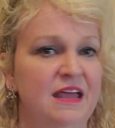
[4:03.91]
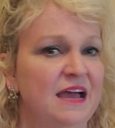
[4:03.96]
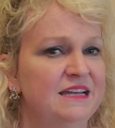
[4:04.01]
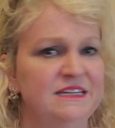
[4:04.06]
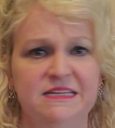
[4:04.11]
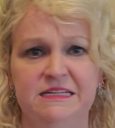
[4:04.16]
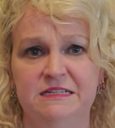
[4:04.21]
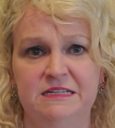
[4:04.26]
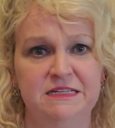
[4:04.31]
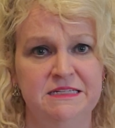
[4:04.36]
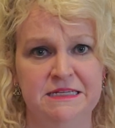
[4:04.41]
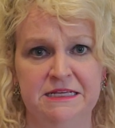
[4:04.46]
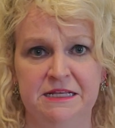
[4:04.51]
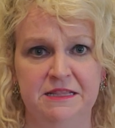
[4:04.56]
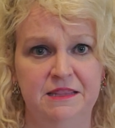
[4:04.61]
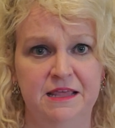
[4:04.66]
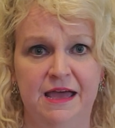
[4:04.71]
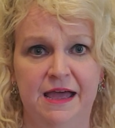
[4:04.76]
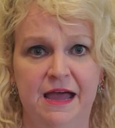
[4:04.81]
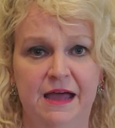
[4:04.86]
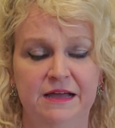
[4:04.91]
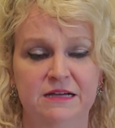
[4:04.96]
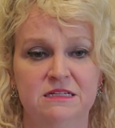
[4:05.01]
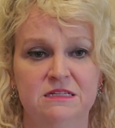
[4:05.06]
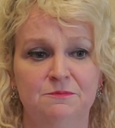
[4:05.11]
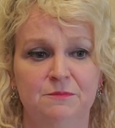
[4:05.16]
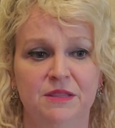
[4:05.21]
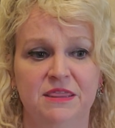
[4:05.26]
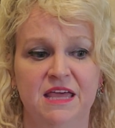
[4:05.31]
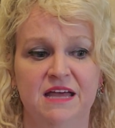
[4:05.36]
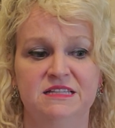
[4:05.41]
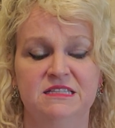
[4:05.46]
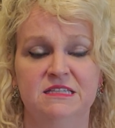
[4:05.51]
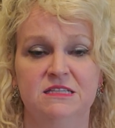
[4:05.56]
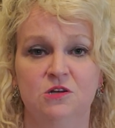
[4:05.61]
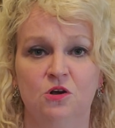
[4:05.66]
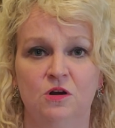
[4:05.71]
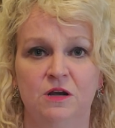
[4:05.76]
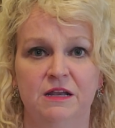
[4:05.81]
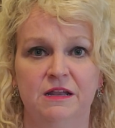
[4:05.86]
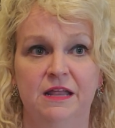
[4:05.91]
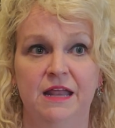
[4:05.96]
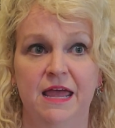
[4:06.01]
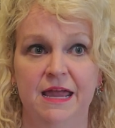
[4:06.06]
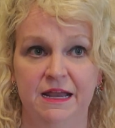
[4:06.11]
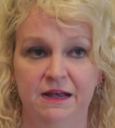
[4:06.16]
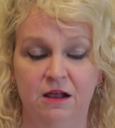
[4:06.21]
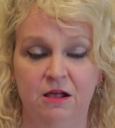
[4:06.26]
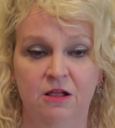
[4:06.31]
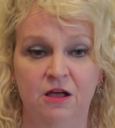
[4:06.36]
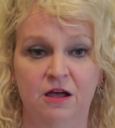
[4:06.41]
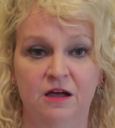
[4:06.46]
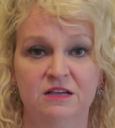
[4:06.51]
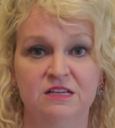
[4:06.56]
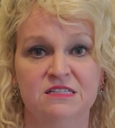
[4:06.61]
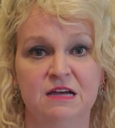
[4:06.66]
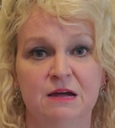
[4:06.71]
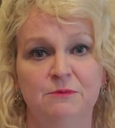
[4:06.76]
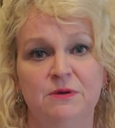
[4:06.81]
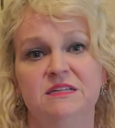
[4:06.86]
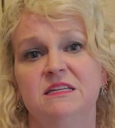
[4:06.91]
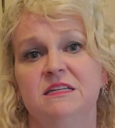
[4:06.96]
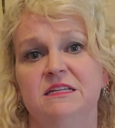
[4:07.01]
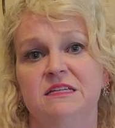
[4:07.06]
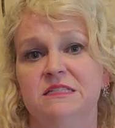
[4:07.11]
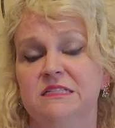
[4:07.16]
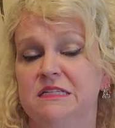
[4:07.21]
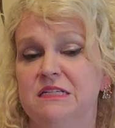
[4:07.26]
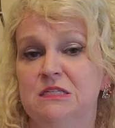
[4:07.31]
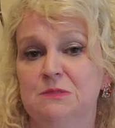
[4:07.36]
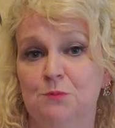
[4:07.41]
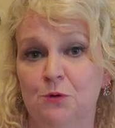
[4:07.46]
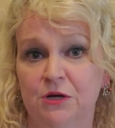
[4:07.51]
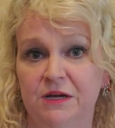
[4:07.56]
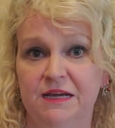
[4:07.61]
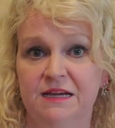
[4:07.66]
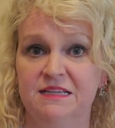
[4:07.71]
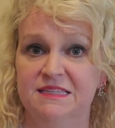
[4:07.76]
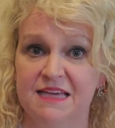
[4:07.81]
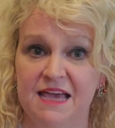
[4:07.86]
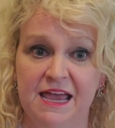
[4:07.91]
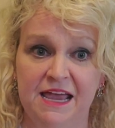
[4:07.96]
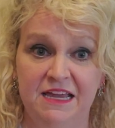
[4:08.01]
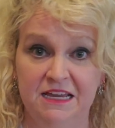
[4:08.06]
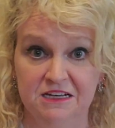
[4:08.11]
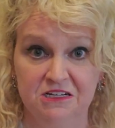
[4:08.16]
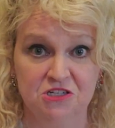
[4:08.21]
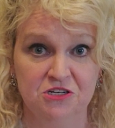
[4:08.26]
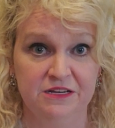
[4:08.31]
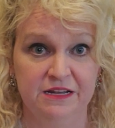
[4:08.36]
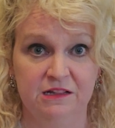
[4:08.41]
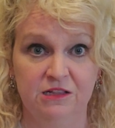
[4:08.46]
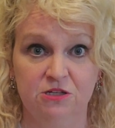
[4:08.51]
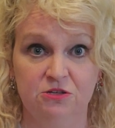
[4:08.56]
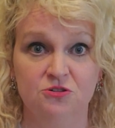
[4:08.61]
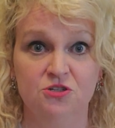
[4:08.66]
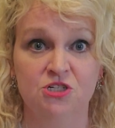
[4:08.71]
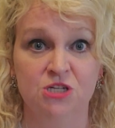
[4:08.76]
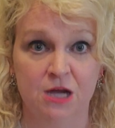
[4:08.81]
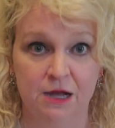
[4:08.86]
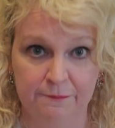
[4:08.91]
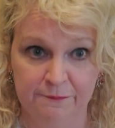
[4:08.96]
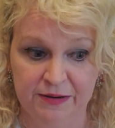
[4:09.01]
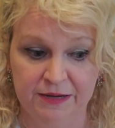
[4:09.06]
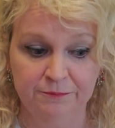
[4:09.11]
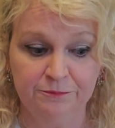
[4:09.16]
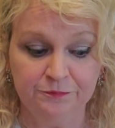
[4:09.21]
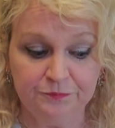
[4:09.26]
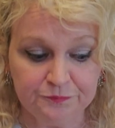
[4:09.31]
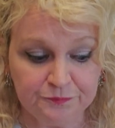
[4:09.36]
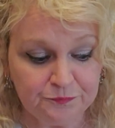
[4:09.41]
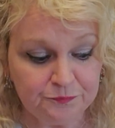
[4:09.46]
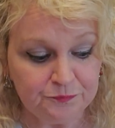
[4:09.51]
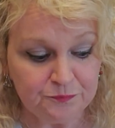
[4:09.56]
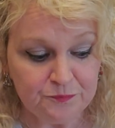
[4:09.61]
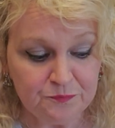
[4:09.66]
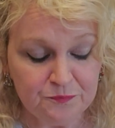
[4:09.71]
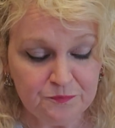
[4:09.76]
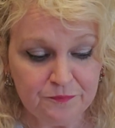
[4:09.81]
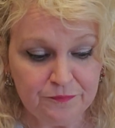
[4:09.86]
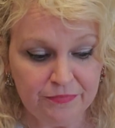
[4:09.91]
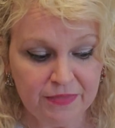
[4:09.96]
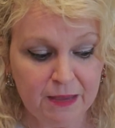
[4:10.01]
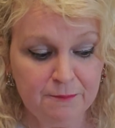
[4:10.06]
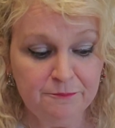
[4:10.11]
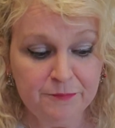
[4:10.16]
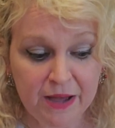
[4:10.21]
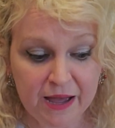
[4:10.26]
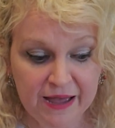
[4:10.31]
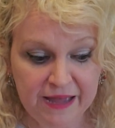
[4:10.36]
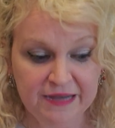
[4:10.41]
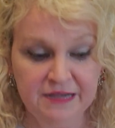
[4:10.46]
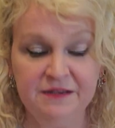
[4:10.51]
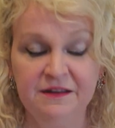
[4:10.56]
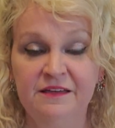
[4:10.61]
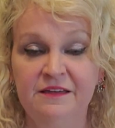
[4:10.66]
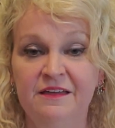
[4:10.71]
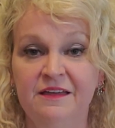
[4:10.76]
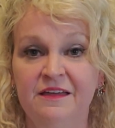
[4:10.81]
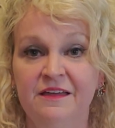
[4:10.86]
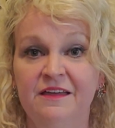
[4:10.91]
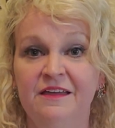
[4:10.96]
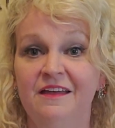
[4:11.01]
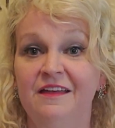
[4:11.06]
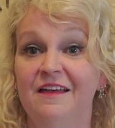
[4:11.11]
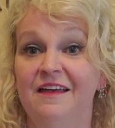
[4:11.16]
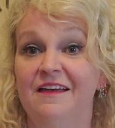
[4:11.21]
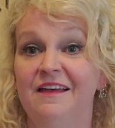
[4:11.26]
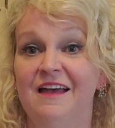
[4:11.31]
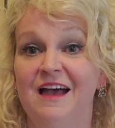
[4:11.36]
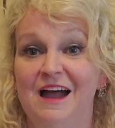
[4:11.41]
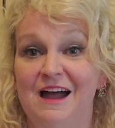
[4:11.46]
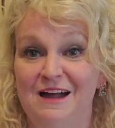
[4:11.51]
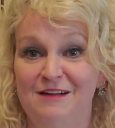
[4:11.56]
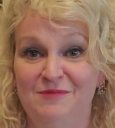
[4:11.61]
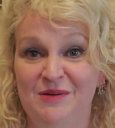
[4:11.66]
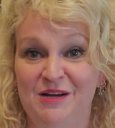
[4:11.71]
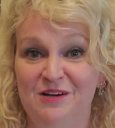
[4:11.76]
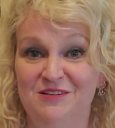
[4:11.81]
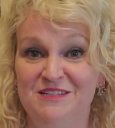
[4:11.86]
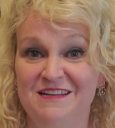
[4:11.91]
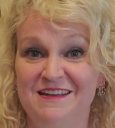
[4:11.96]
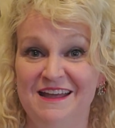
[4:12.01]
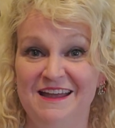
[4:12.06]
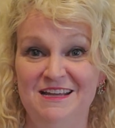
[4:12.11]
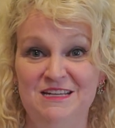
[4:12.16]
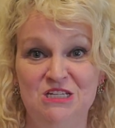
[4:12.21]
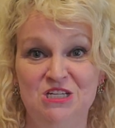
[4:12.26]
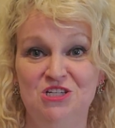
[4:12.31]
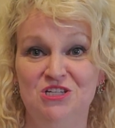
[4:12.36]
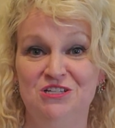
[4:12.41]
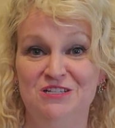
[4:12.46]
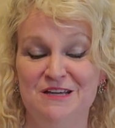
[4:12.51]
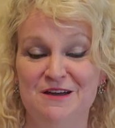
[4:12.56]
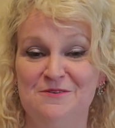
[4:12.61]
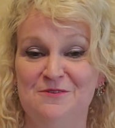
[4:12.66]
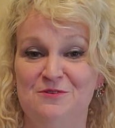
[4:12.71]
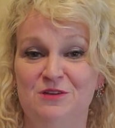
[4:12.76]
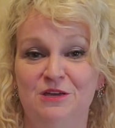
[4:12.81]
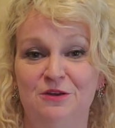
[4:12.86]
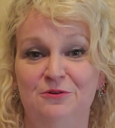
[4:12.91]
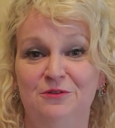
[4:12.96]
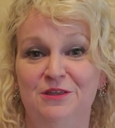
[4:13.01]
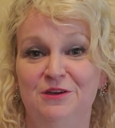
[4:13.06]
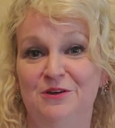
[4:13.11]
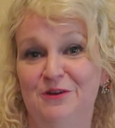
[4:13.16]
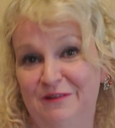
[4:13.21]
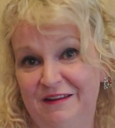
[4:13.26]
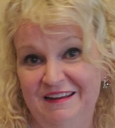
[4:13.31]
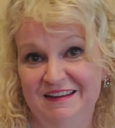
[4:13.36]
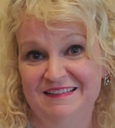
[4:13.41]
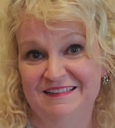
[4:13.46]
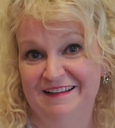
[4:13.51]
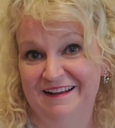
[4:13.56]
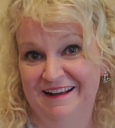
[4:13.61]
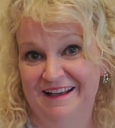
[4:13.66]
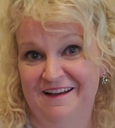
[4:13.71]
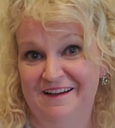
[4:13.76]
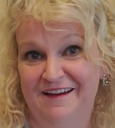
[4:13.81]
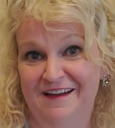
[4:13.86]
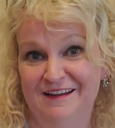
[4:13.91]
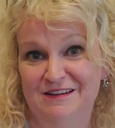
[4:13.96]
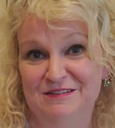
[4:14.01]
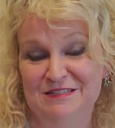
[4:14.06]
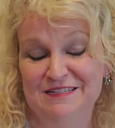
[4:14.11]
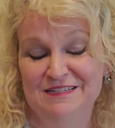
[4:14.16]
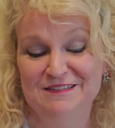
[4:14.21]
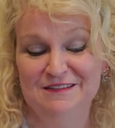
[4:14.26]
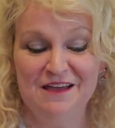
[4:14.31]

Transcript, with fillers: I didn't attend that, but that started at 8 o'clock. So I went to Disney Springs, 8, and did a little shopping. But I'm here today to show you the goodies I got.